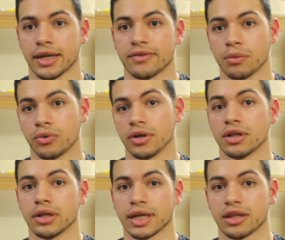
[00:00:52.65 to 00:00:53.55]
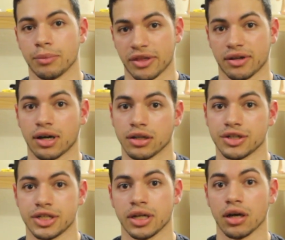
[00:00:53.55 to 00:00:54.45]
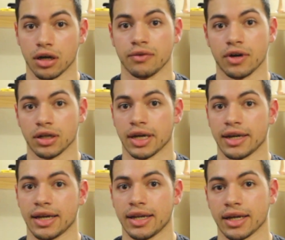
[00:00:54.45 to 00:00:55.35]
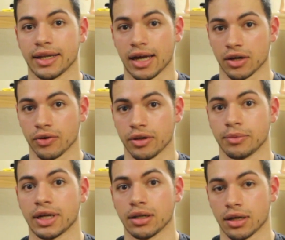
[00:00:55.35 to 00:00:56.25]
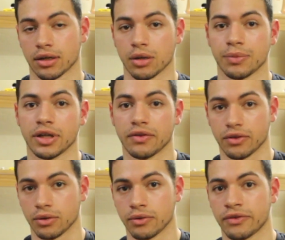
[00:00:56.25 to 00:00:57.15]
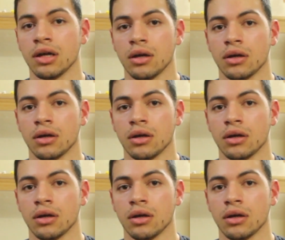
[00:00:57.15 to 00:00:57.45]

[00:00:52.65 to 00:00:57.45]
it's important to look at the methodology of online dating and the algorithm that a lot of companies use.